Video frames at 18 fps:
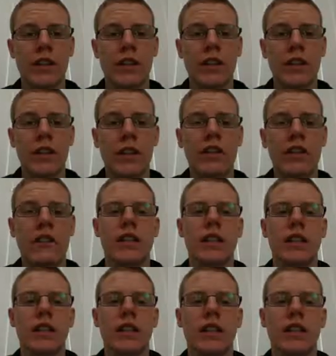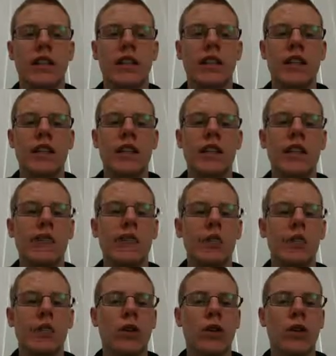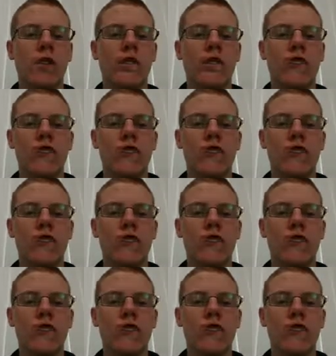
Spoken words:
it is in the level of